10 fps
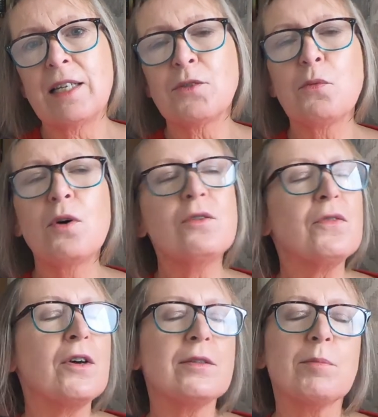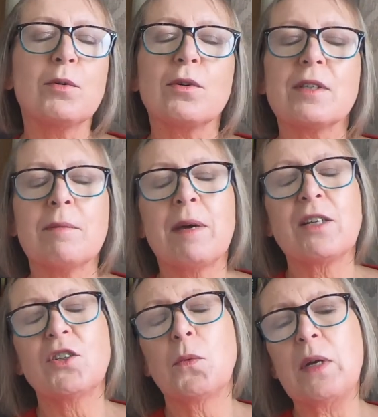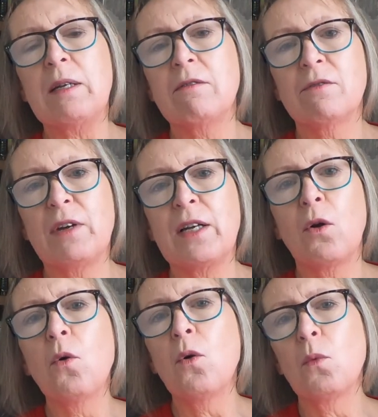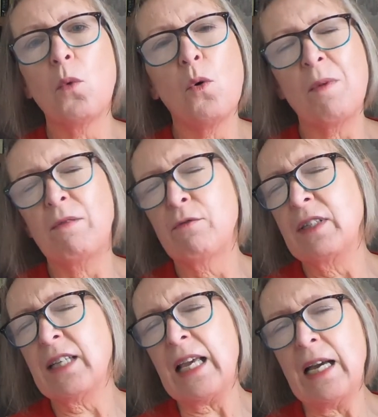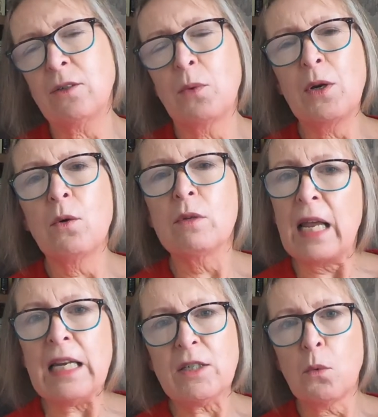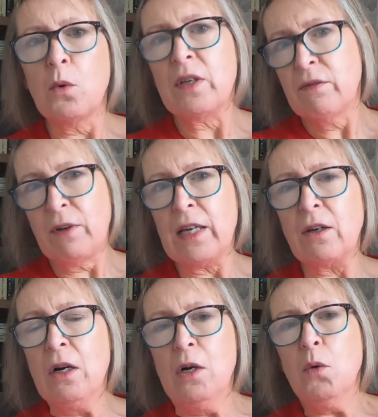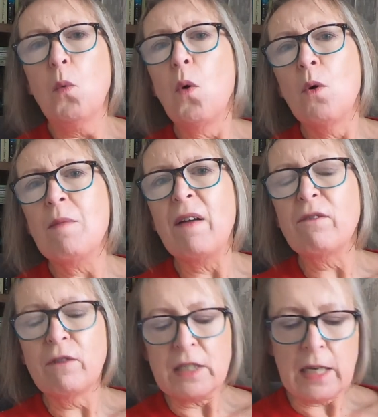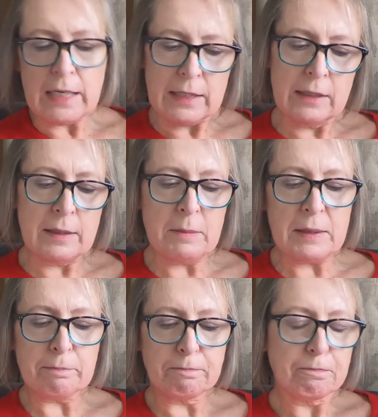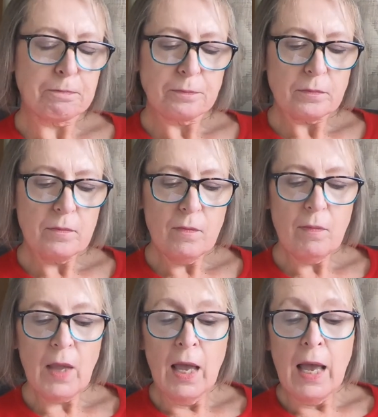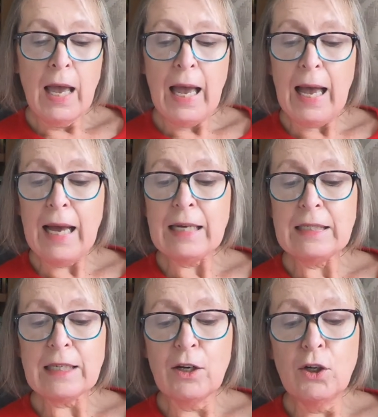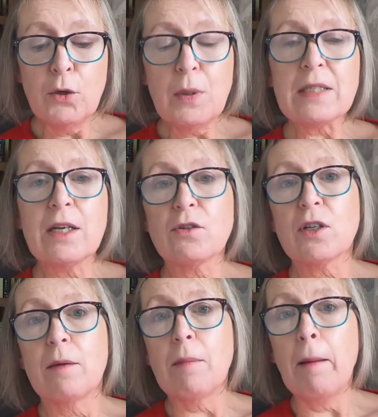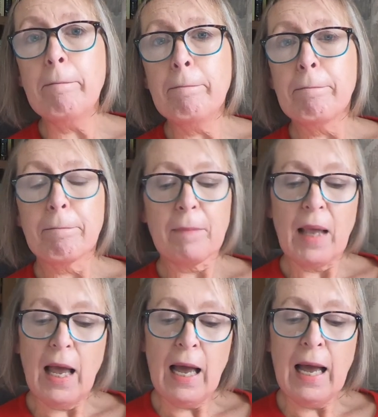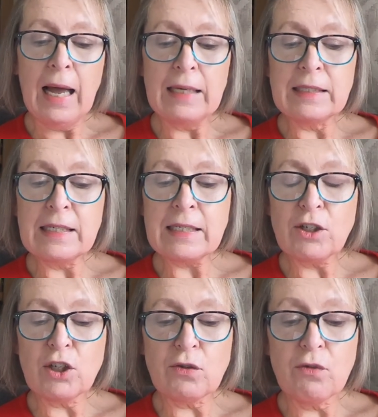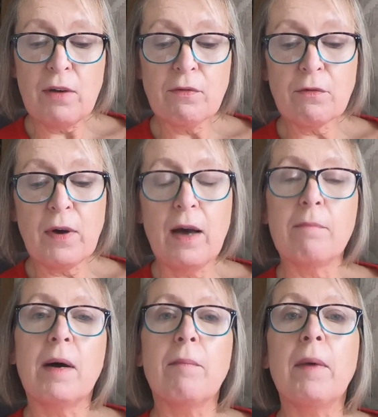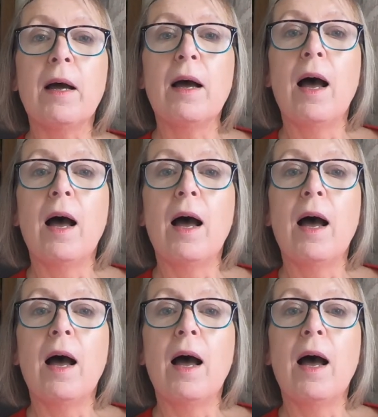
And it's one of those books that makes you feel all warm and fuzzy. And we all need to feel warm and fuzzy at times. And Lou has lost her mum, and she's grieving for her mum,